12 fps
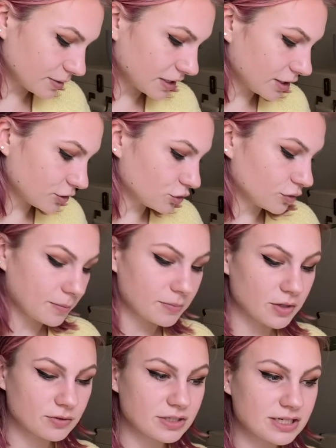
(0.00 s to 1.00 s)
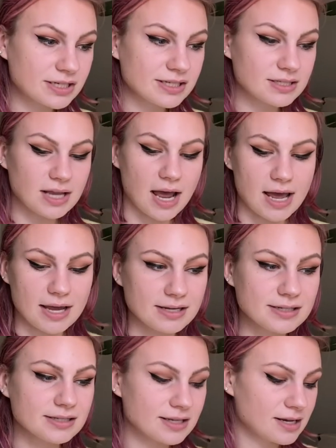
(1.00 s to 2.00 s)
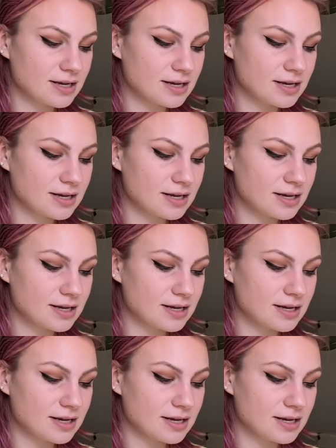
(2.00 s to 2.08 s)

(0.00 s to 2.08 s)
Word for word: we can trim those to size.